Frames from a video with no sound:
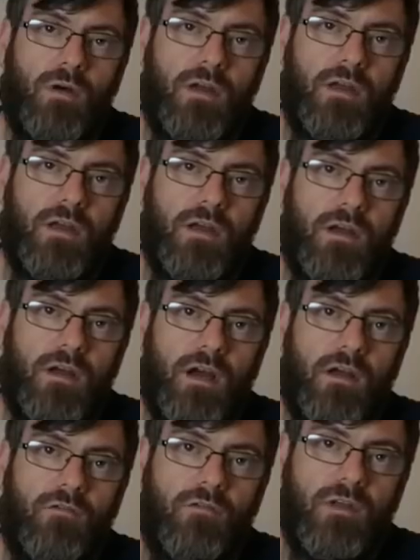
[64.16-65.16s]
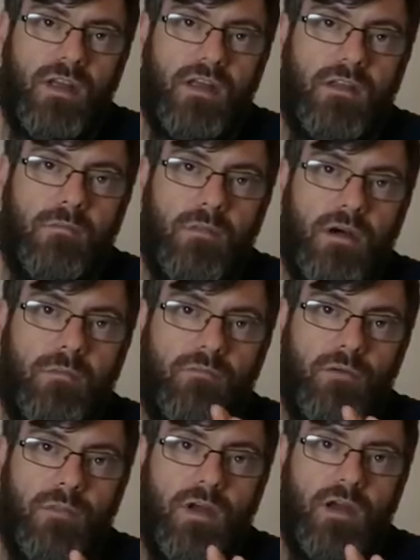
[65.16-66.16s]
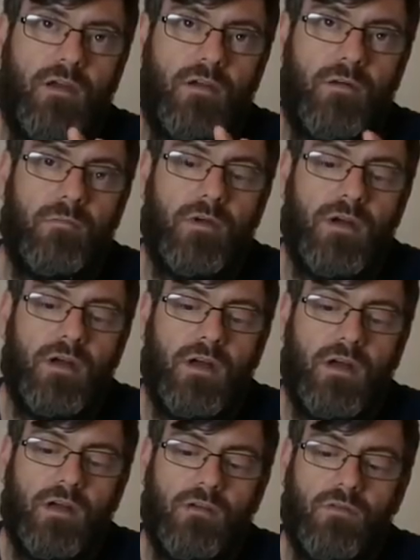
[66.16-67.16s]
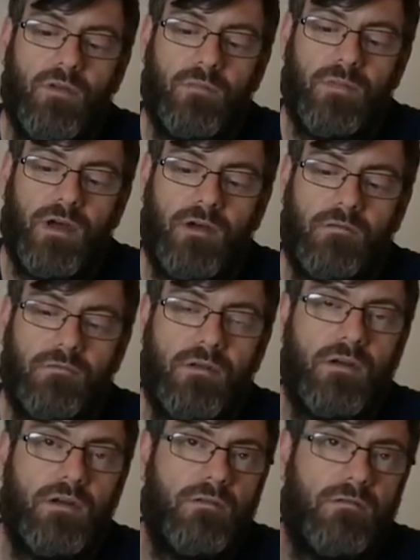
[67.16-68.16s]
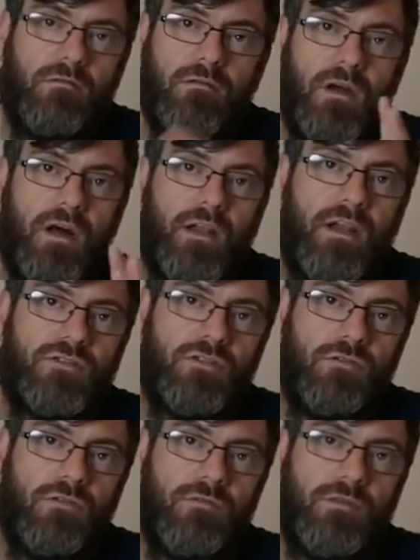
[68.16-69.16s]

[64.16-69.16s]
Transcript: I heat them up, repair them, cool them down, and I'll show you the